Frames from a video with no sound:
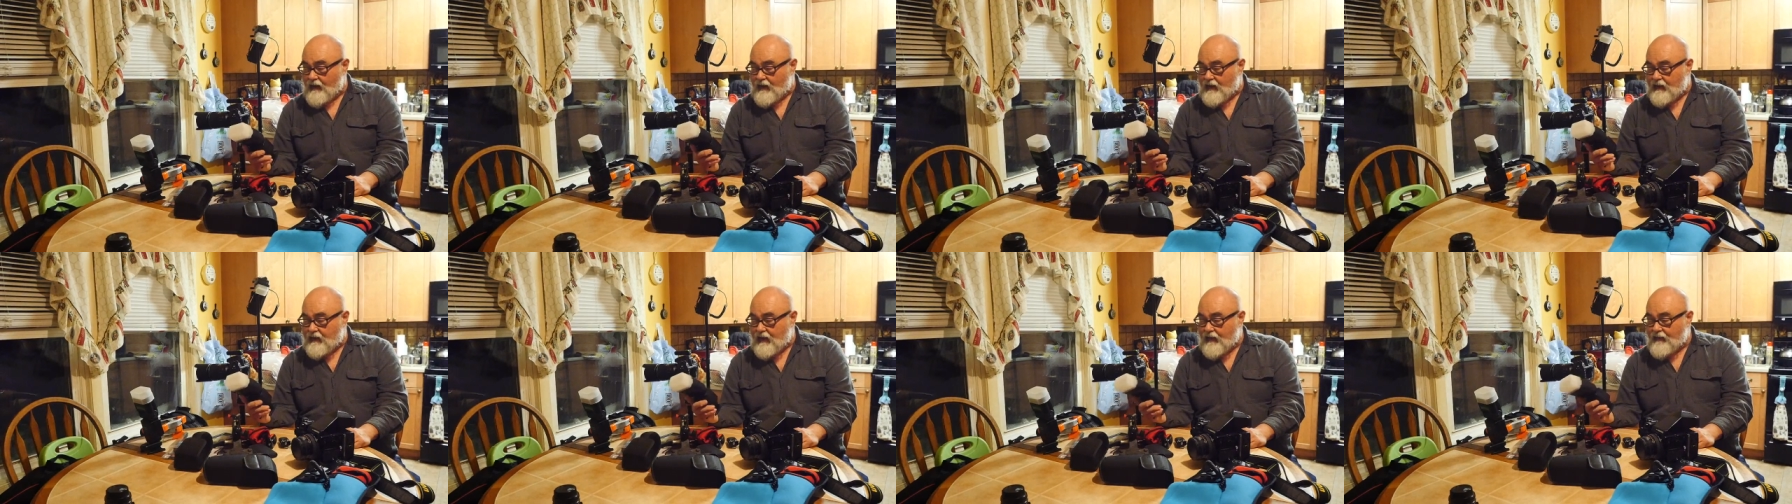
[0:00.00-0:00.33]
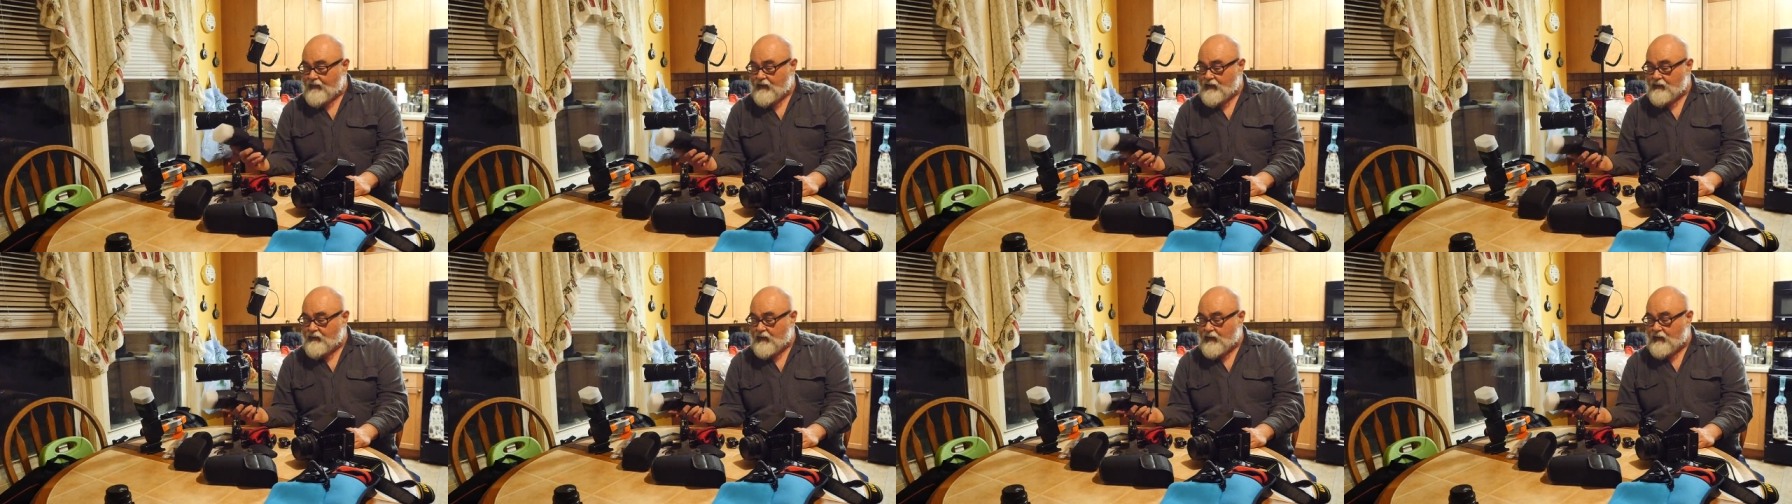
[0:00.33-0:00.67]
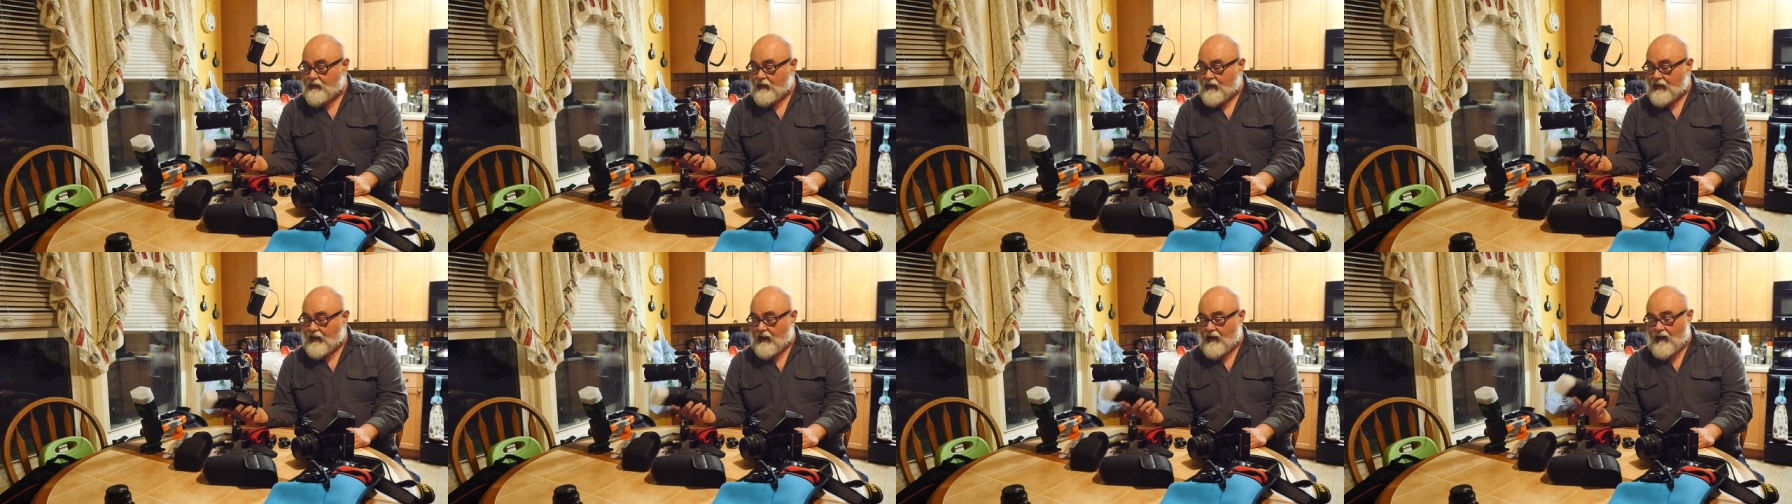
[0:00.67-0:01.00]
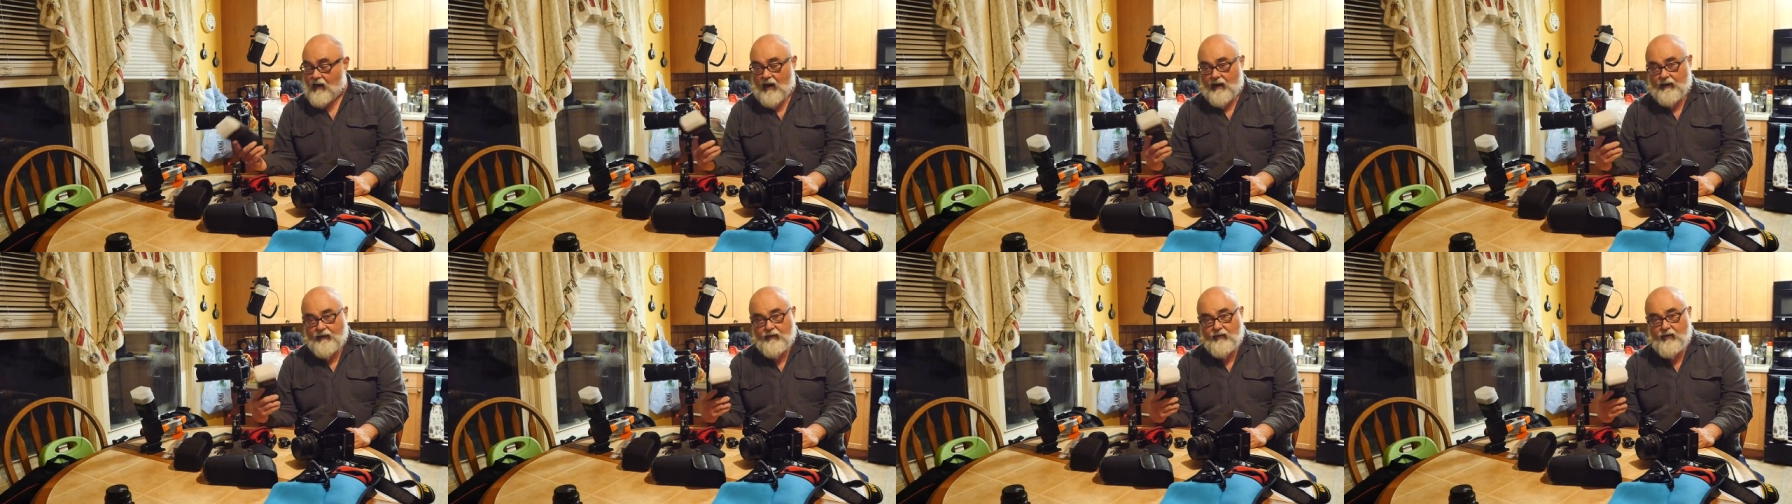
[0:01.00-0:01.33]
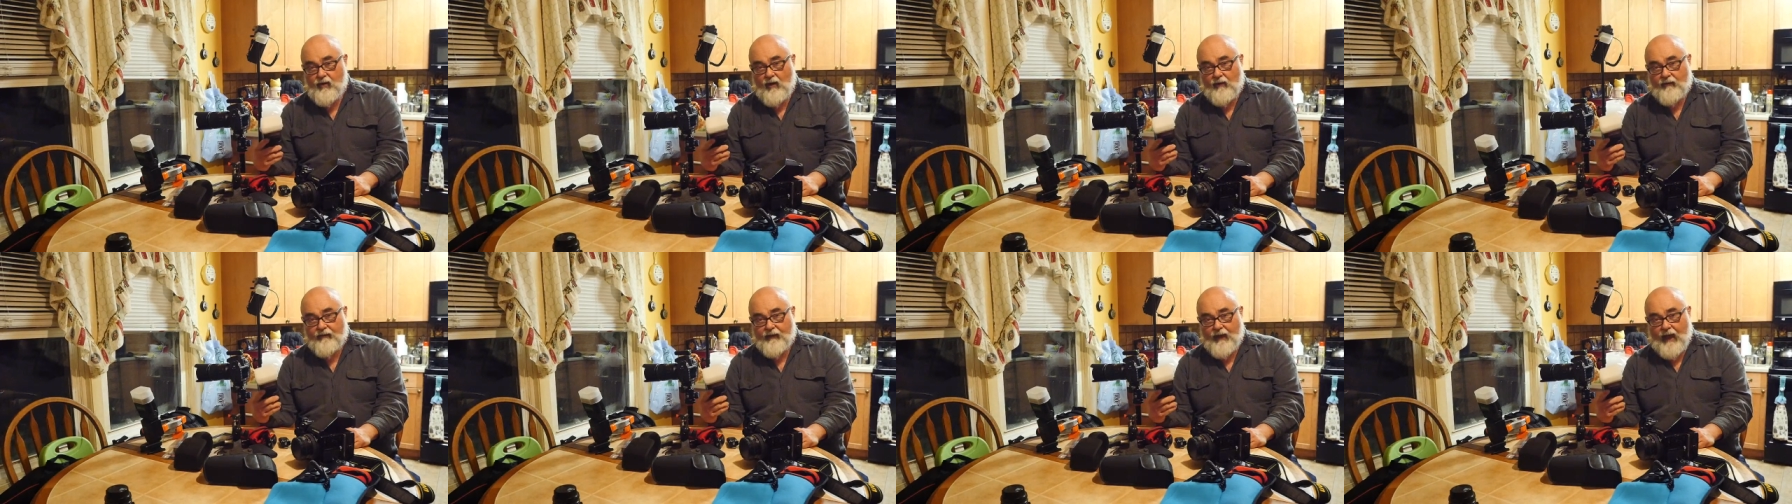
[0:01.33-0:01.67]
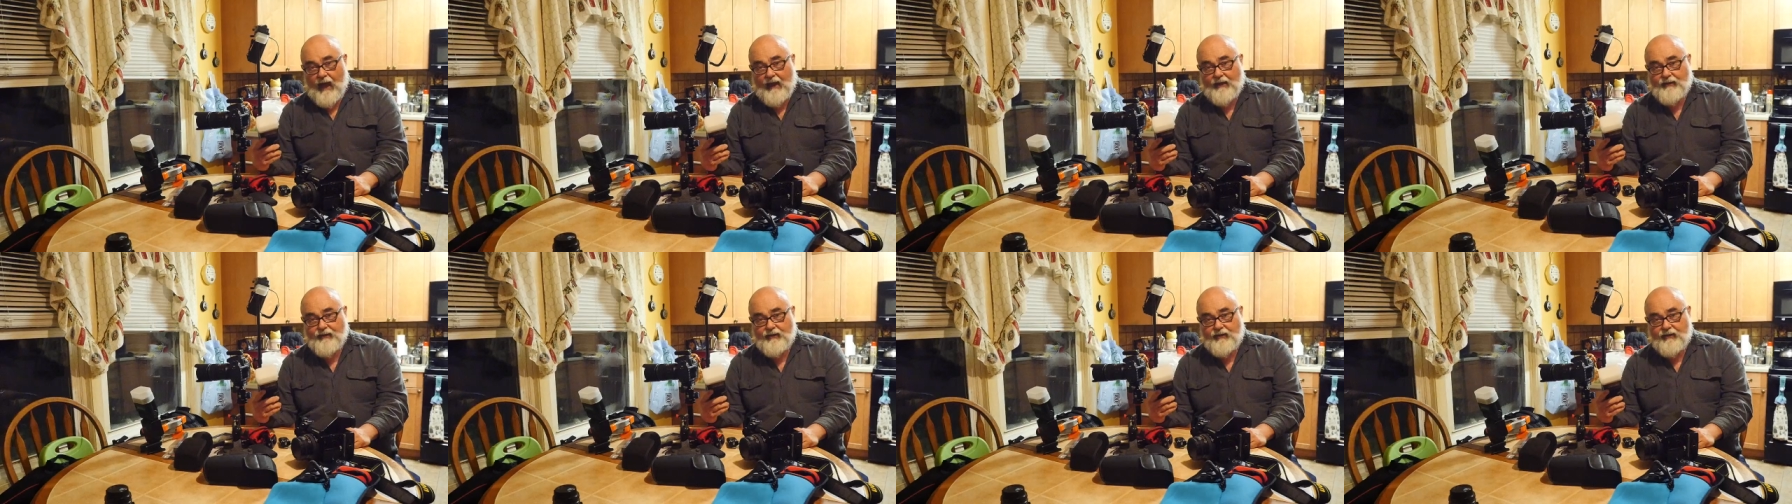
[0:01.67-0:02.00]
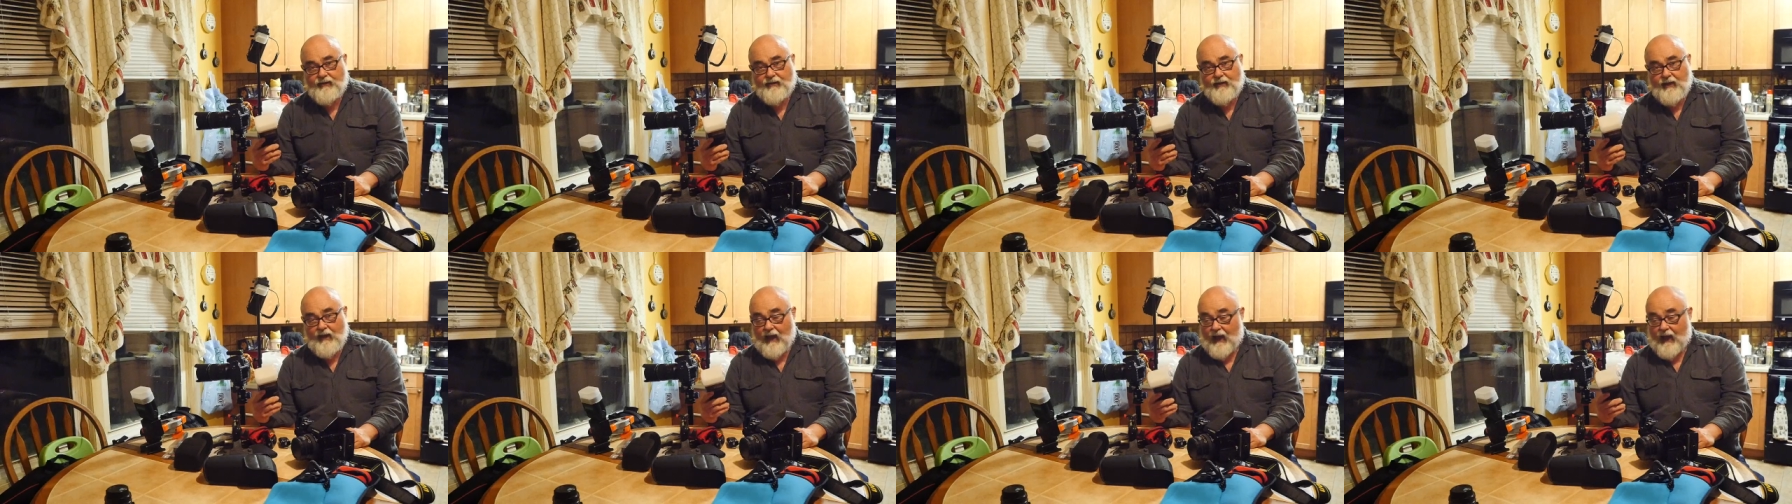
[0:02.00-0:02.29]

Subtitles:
The difference between the Yongnuo flashes